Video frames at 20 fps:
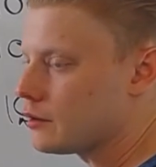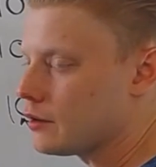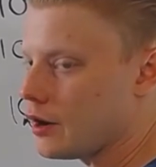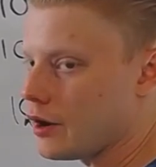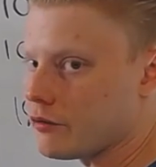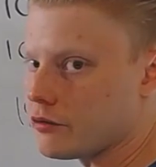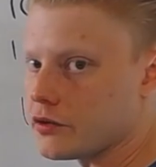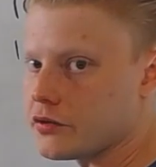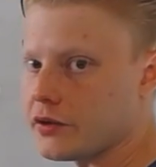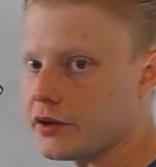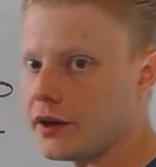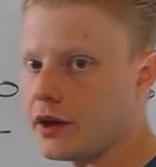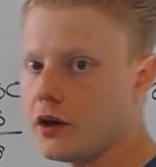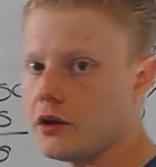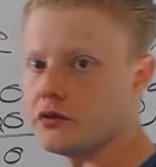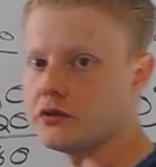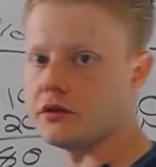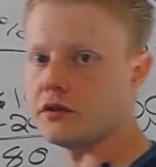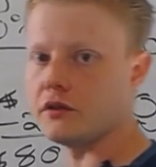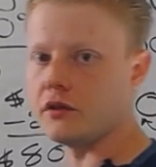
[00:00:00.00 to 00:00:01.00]
Everything
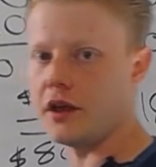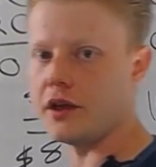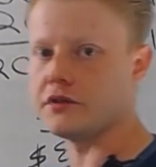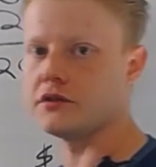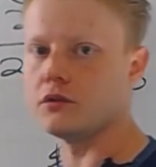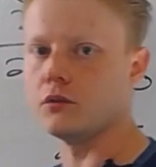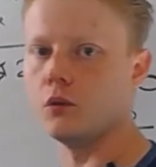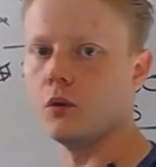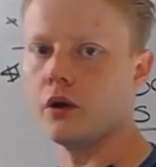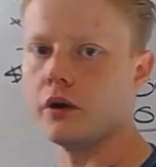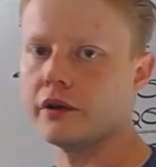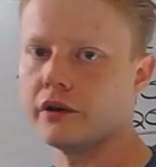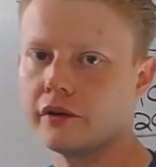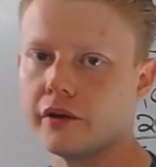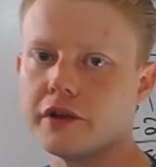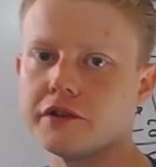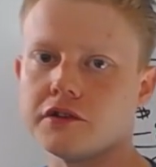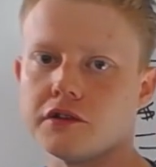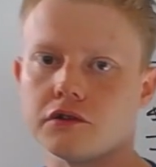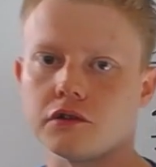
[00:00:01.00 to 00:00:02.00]
else is less than 1
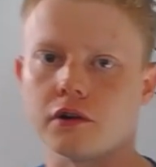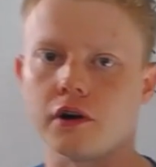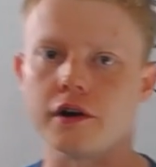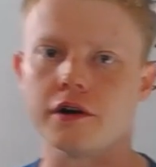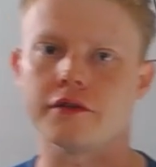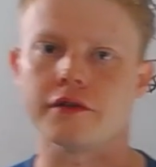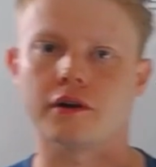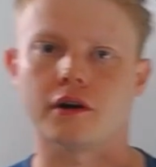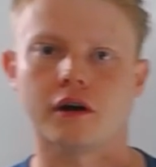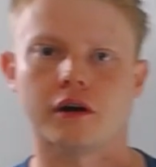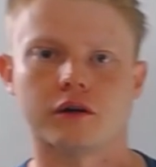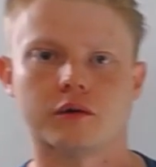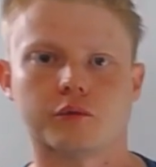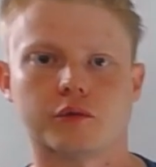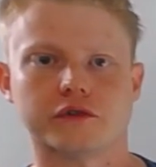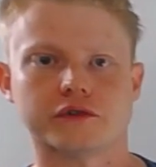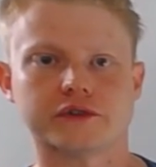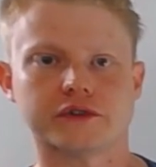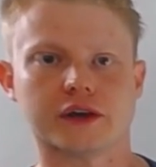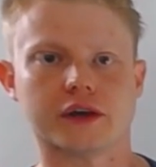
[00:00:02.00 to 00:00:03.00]
unless it's greater than
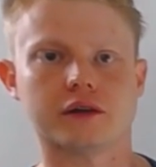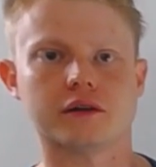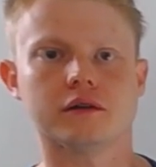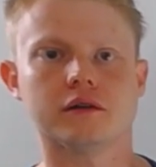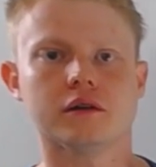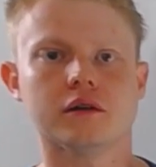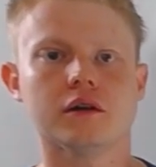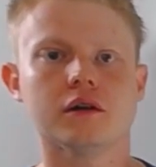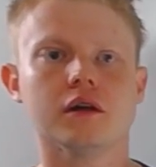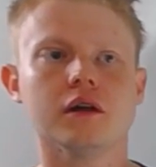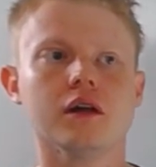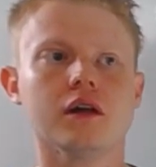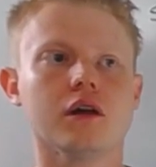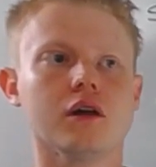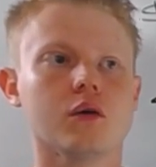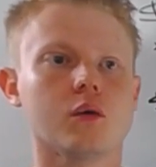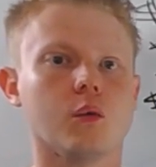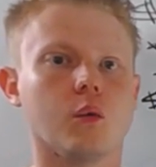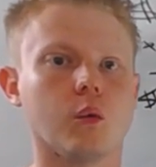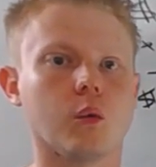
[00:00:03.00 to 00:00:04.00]
100%.
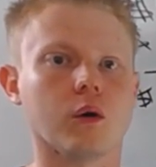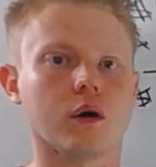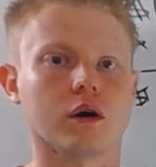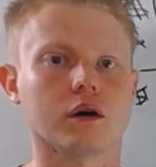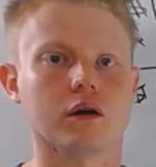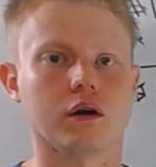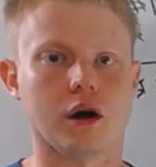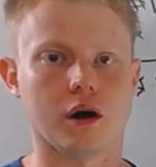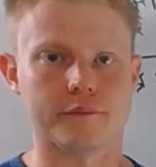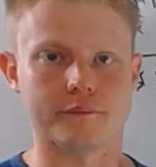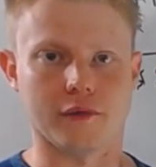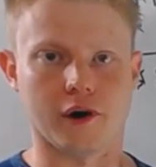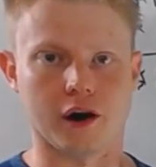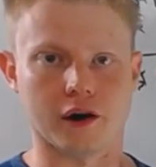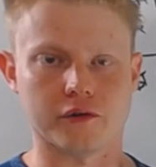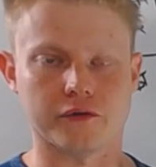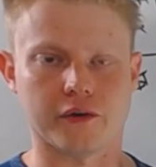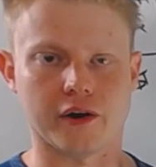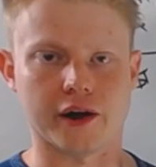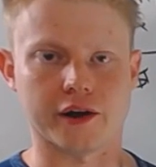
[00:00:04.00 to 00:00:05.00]
Work on
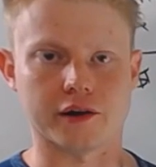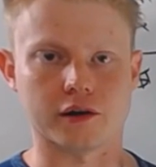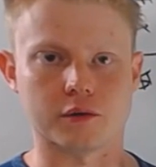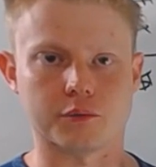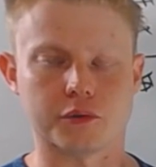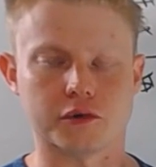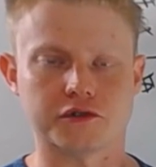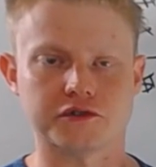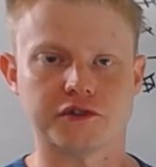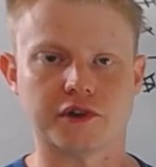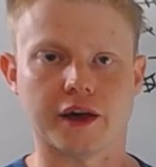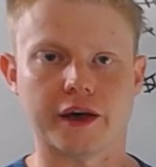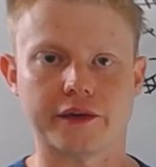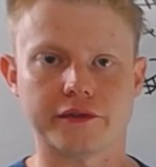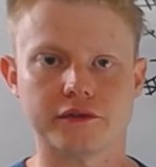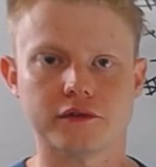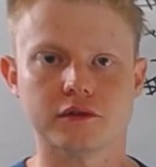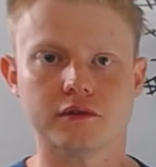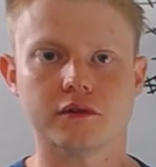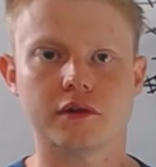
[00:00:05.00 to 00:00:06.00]
modifying your
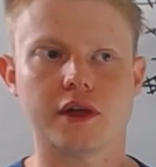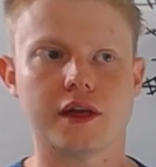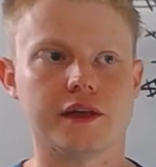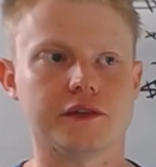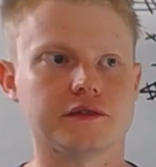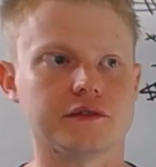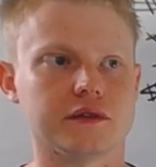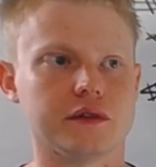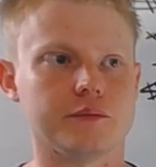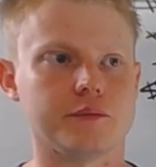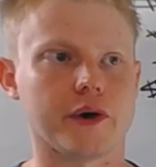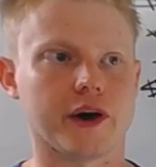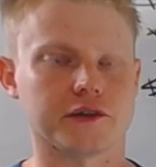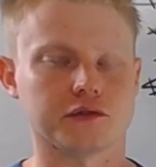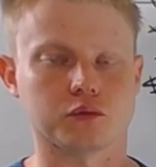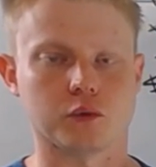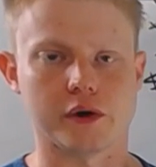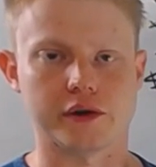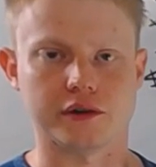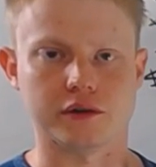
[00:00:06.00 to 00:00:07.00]
percents. It's the
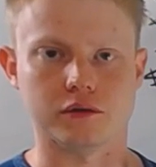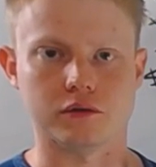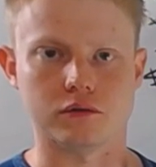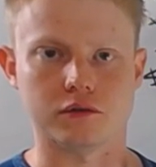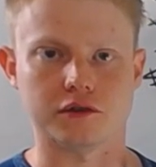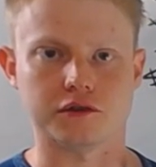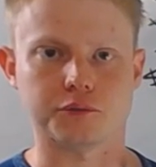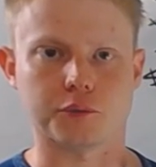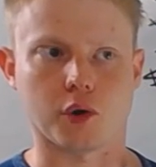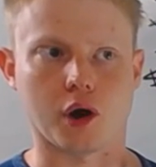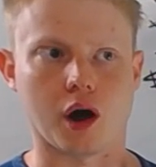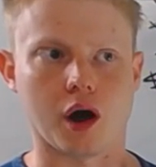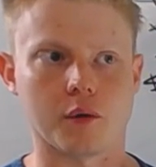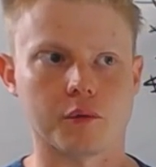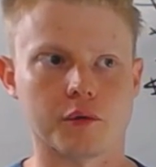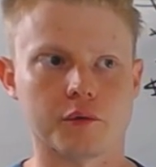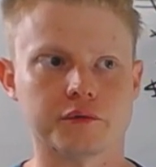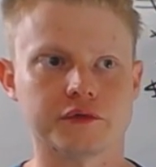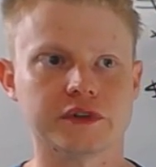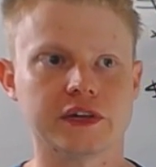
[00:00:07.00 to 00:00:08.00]
best way to do these
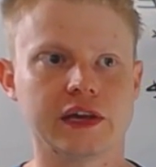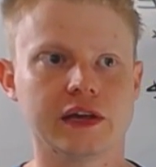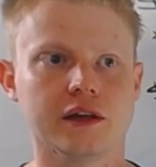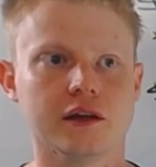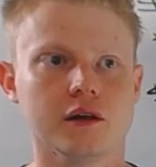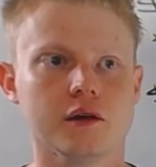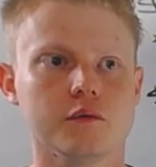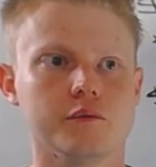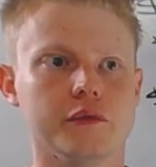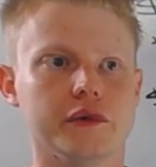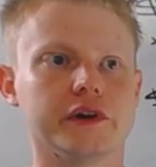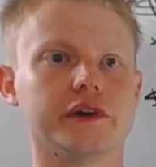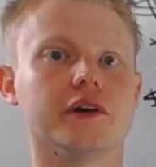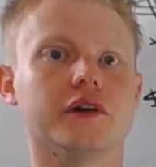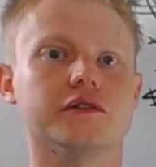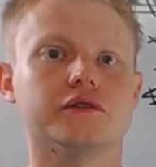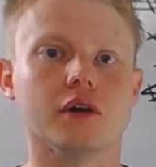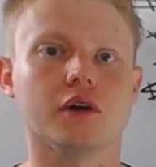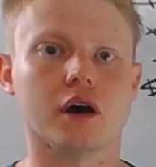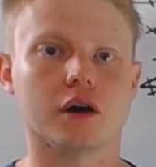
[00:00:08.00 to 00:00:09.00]
problems
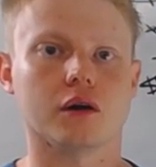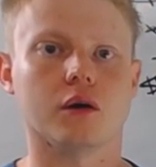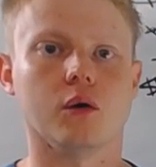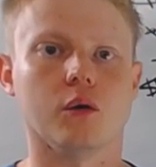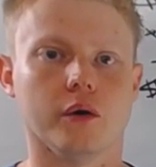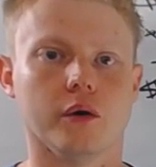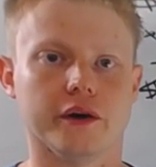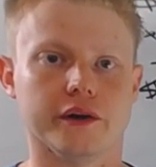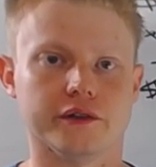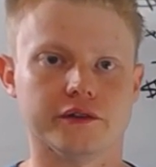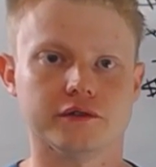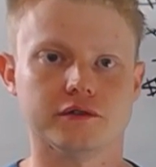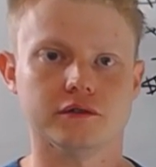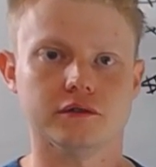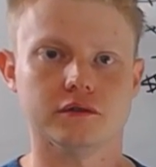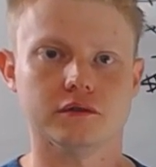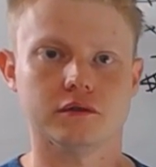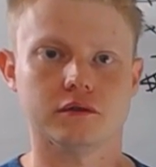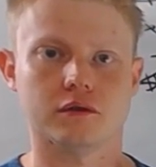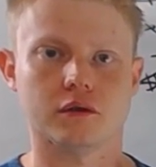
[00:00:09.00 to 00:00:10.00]
because not always
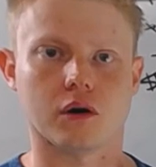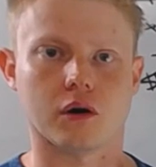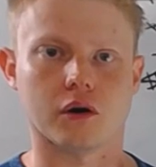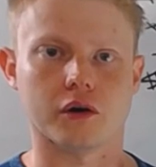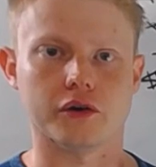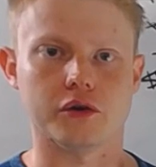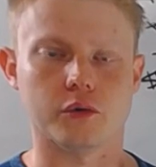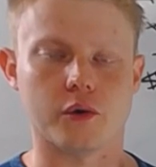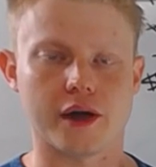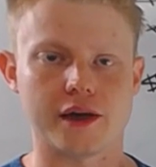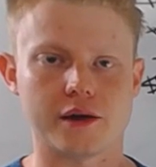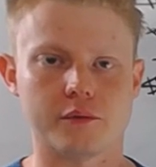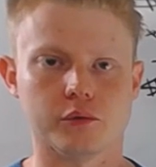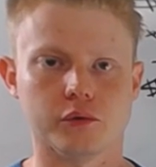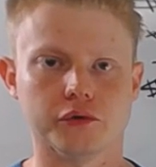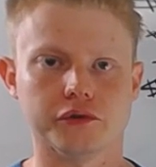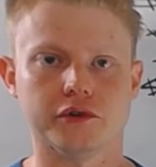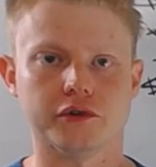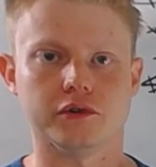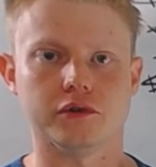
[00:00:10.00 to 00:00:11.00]
are you
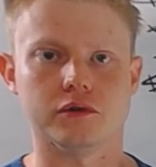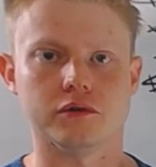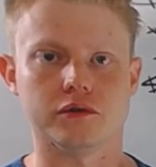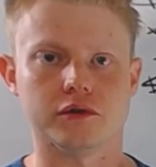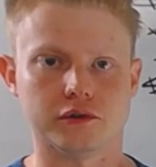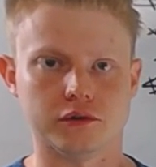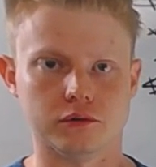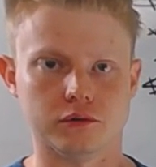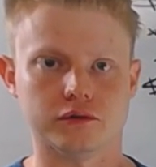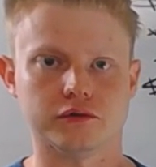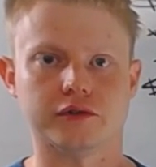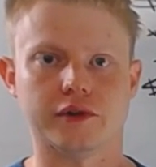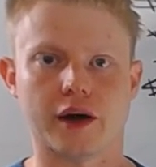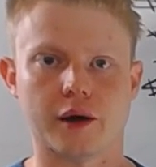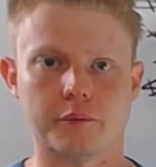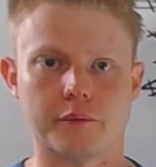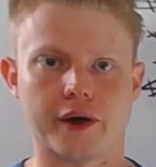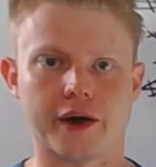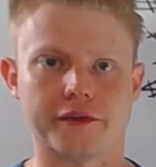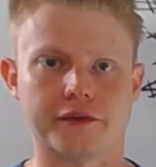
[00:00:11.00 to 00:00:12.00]
able to do the
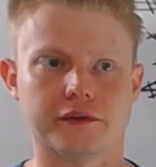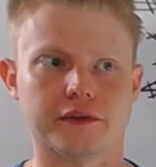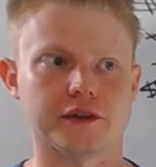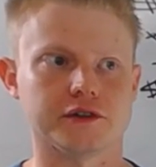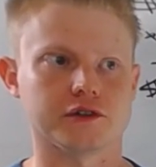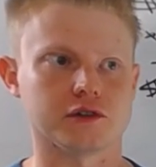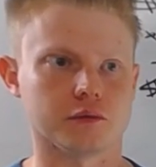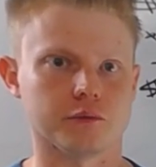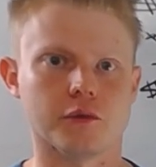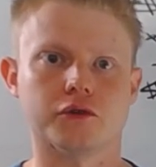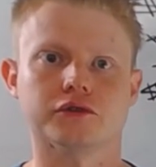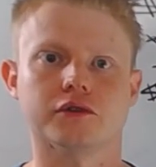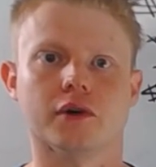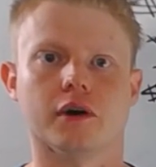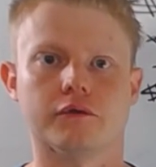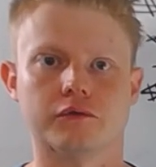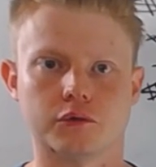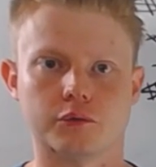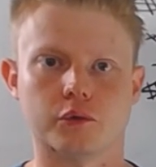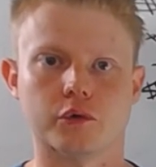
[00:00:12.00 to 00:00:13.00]
two-step method that you're most
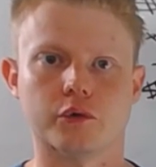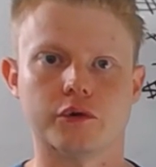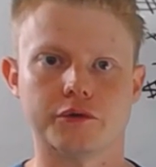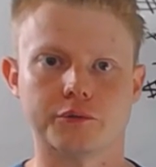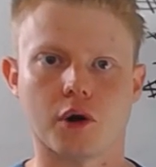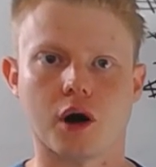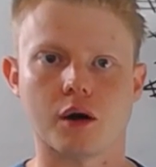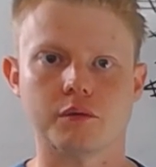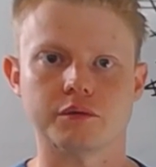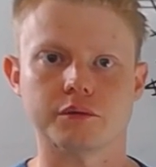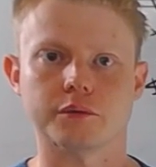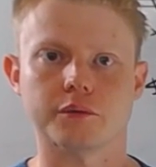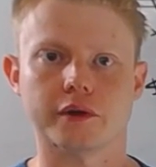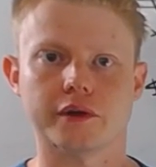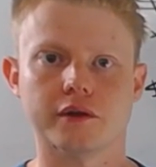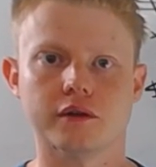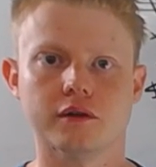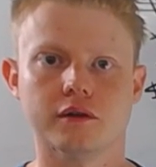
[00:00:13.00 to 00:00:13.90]
comfortable with, probably.